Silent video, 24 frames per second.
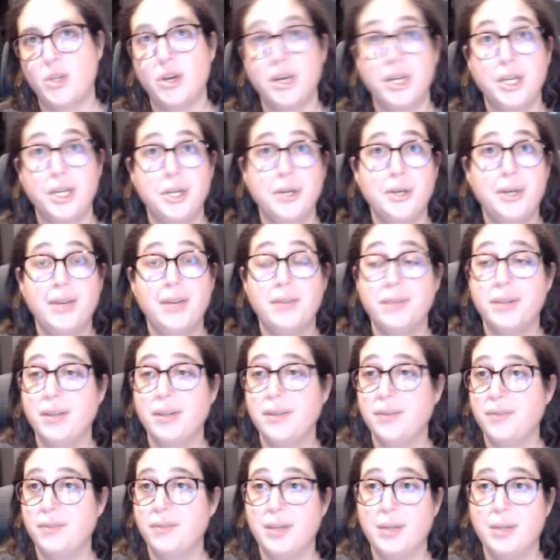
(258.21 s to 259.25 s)
are you
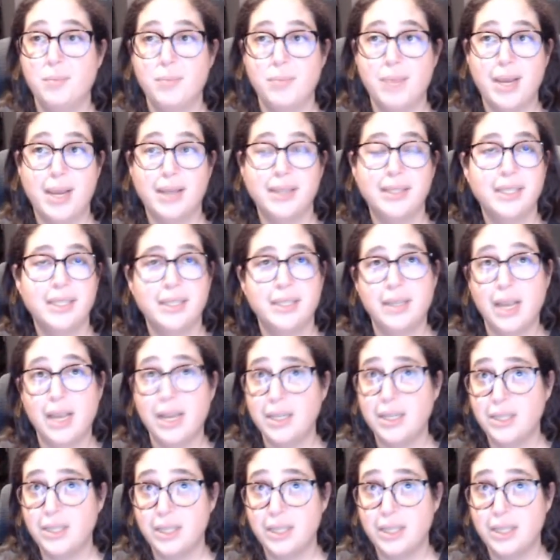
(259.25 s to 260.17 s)
giving feedback to not